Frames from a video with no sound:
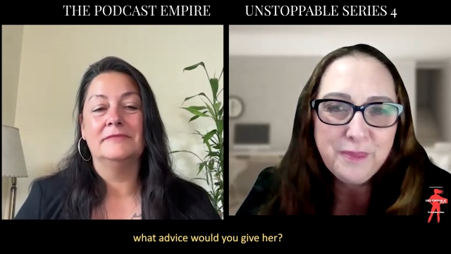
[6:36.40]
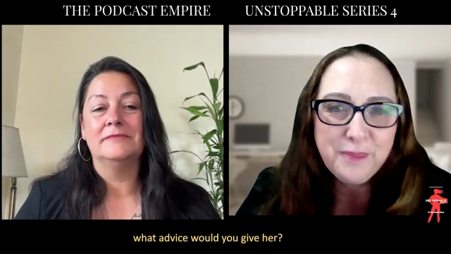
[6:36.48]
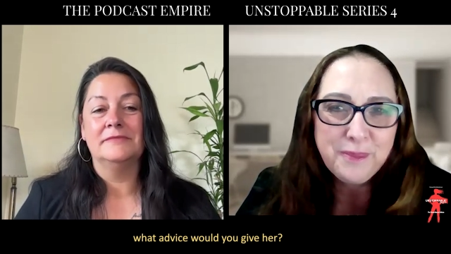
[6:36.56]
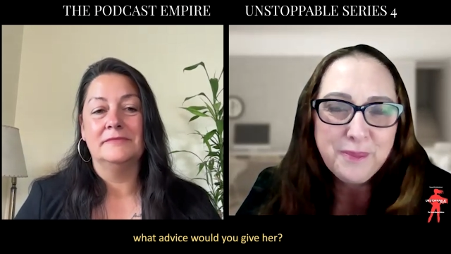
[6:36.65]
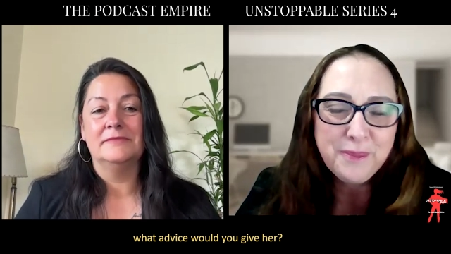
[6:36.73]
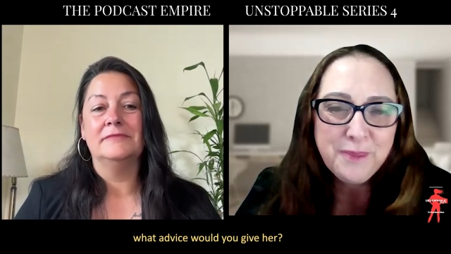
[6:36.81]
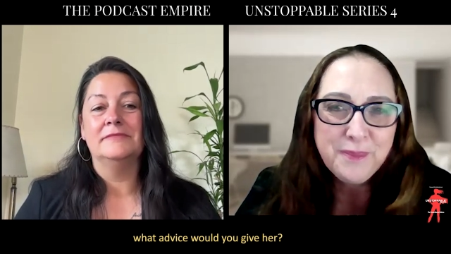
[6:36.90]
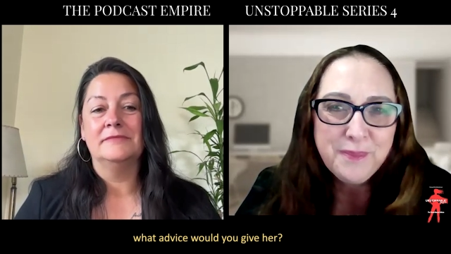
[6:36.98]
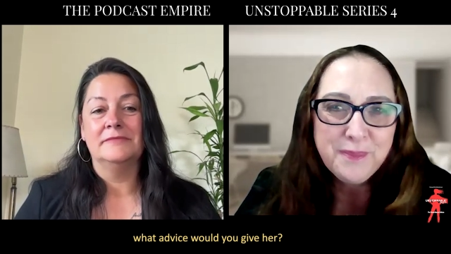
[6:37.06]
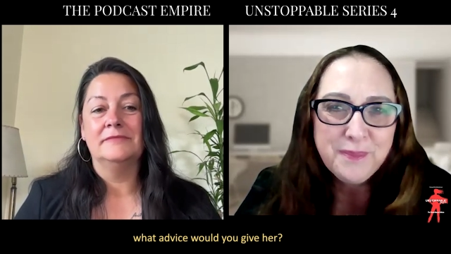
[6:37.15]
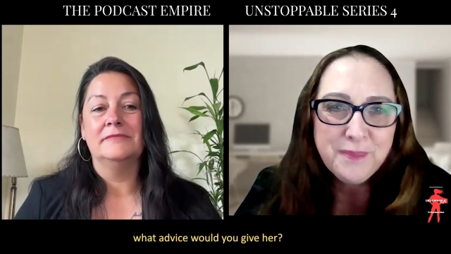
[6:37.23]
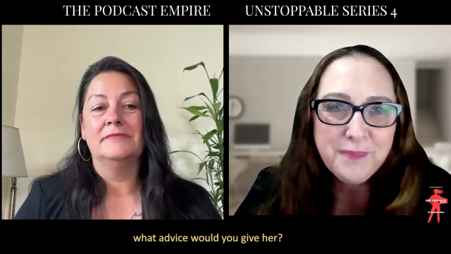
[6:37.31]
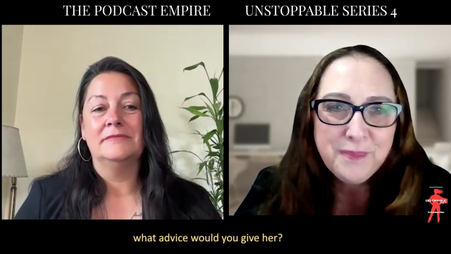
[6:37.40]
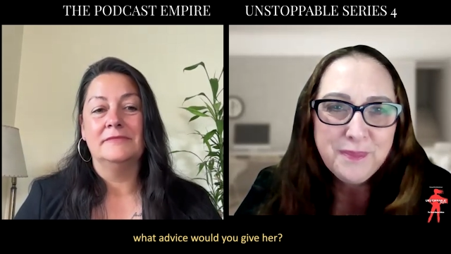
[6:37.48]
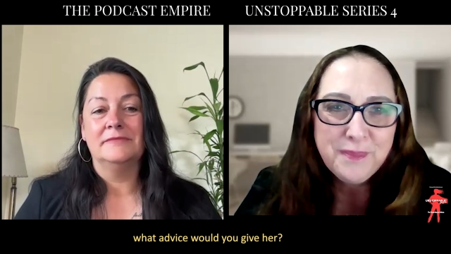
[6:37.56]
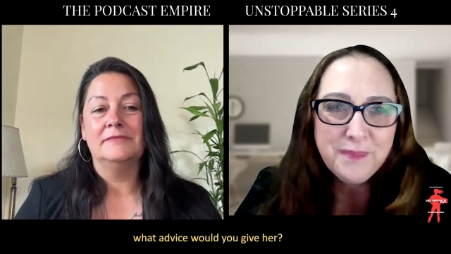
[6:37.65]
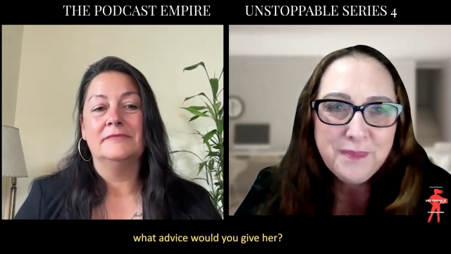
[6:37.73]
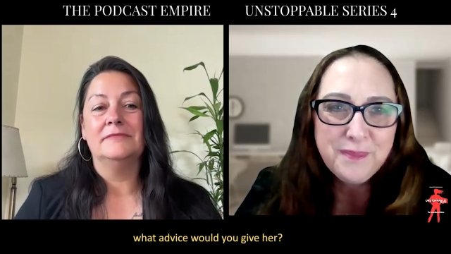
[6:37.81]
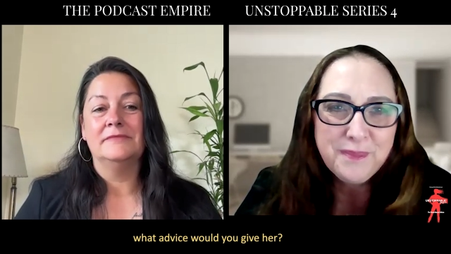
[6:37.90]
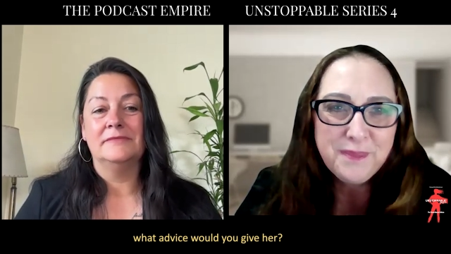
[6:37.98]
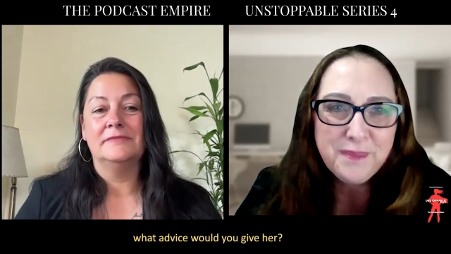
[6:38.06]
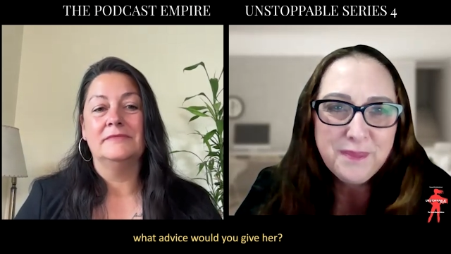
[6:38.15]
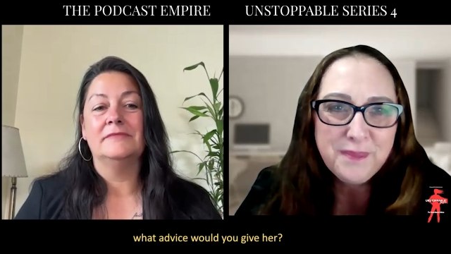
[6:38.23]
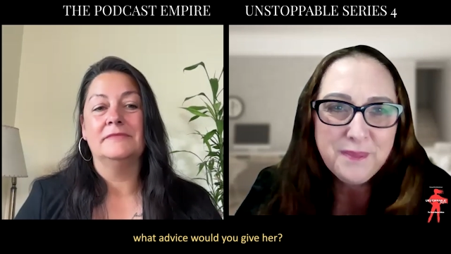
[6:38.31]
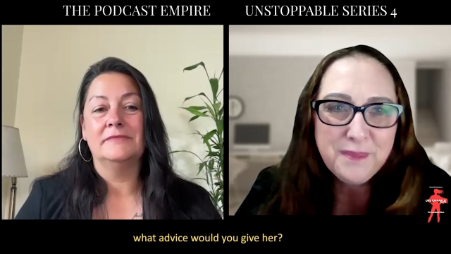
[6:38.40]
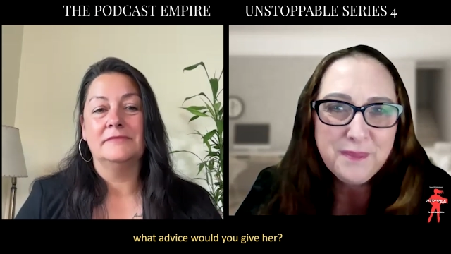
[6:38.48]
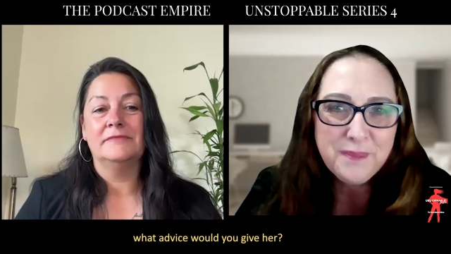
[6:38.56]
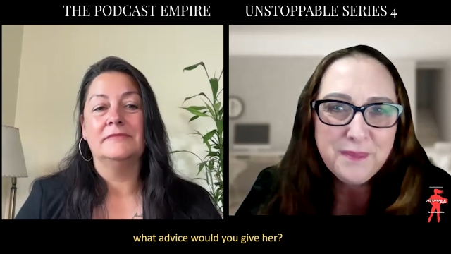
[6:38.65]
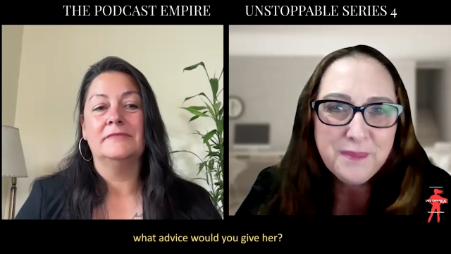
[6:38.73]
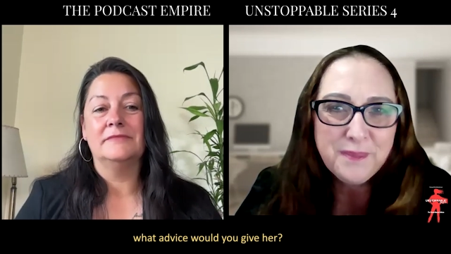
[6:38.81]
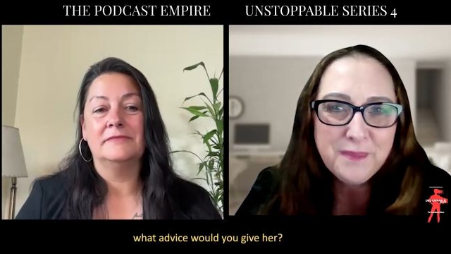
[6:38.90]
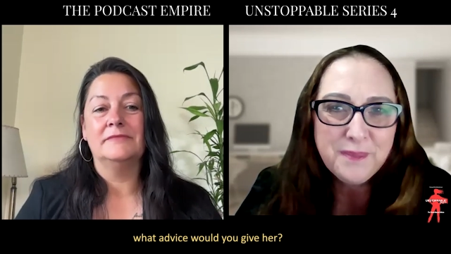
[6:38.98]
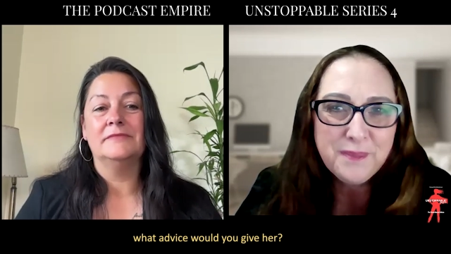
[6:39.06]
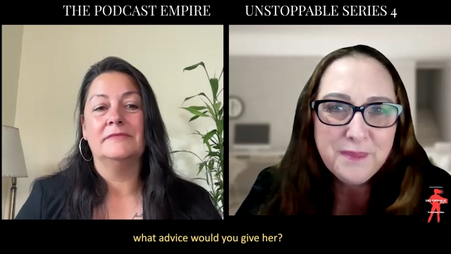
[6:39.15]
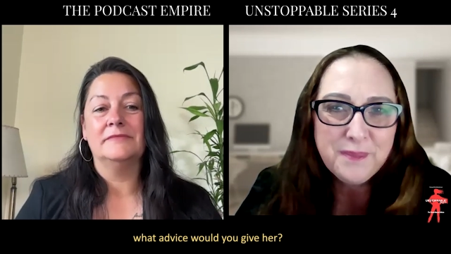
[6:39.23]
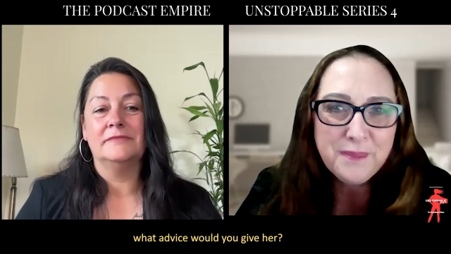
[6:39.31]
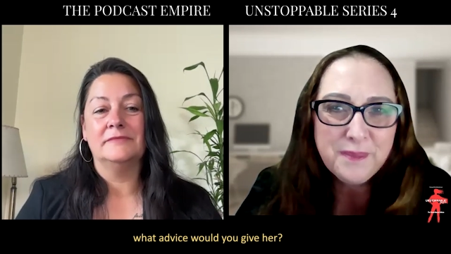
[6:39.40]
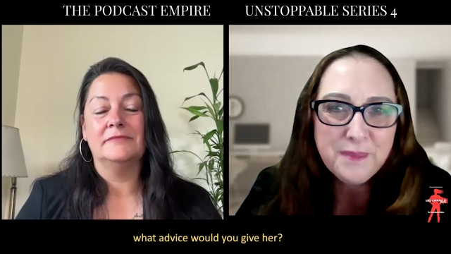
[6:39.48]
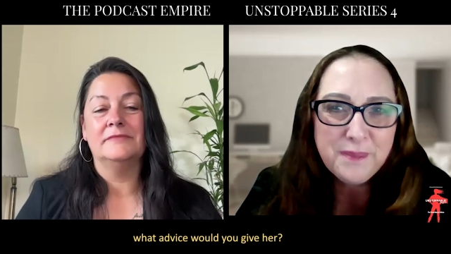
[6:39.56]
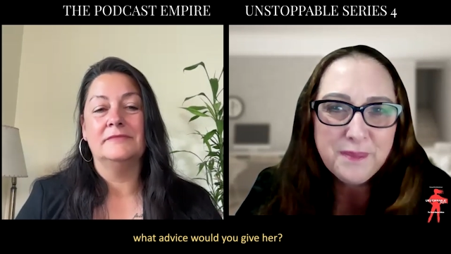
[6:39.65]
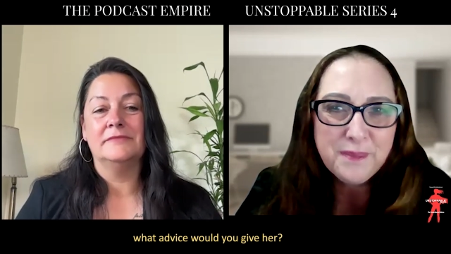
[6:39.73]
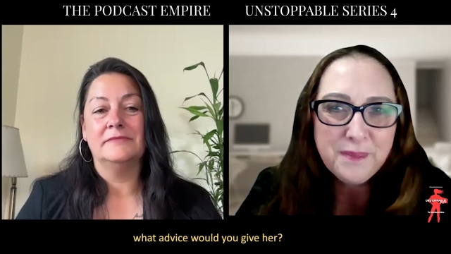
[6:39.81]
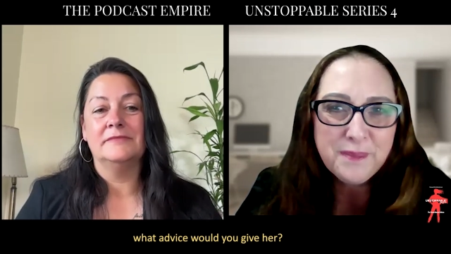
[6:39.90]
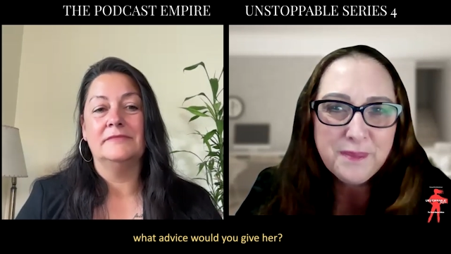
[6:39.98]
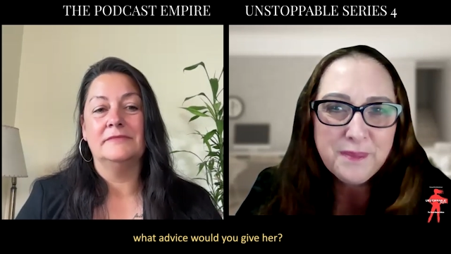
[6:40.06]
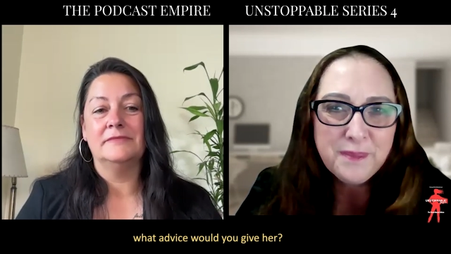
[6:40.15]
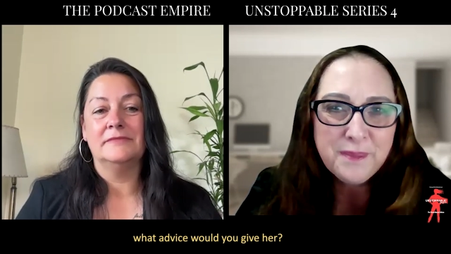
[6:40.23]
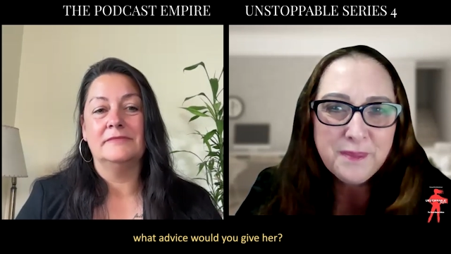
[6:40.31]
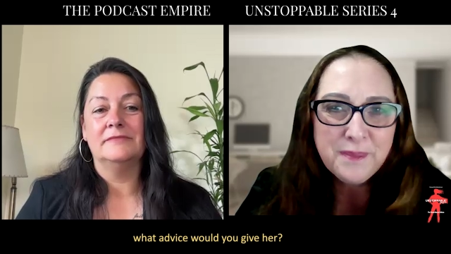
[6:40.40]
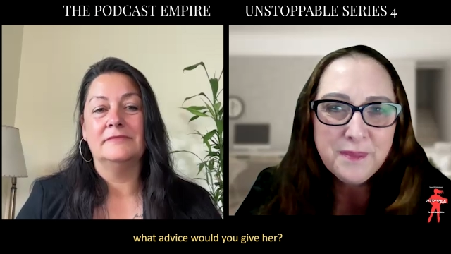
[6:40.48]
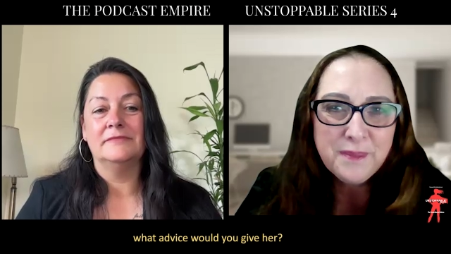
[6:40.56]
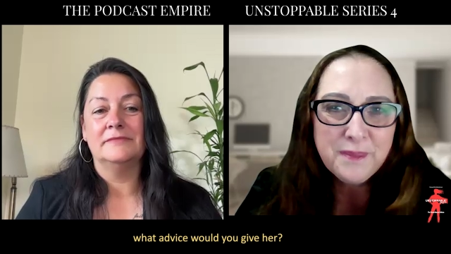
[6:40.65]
(silence)